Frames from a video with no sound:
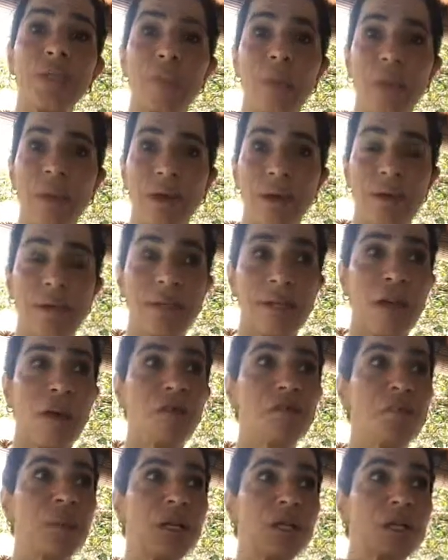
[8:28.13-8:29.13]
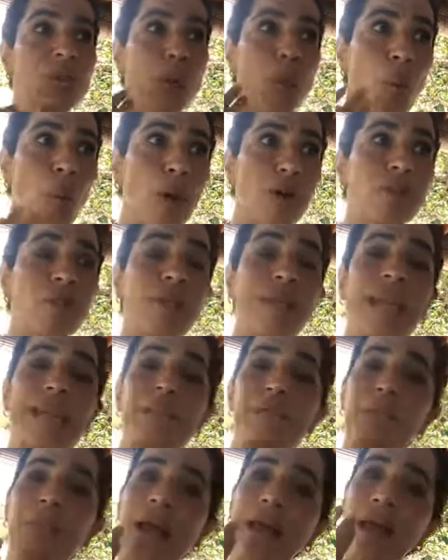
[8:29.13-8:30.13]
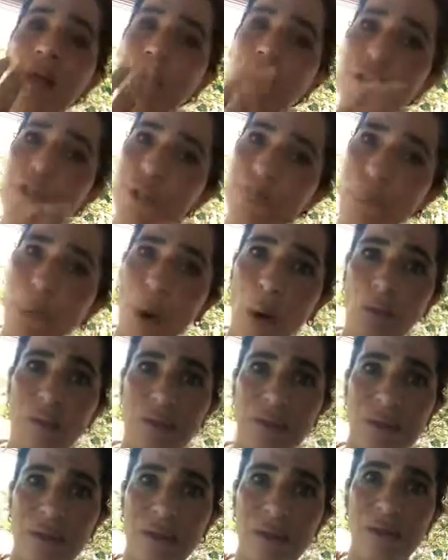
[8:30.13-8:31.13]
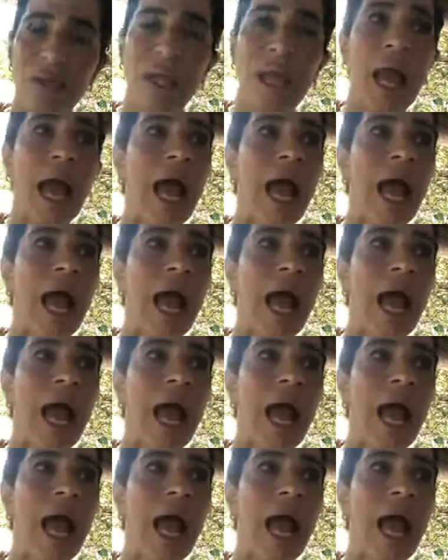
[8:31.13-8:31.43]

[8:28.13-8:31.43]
with ourselves because we want to get better responses.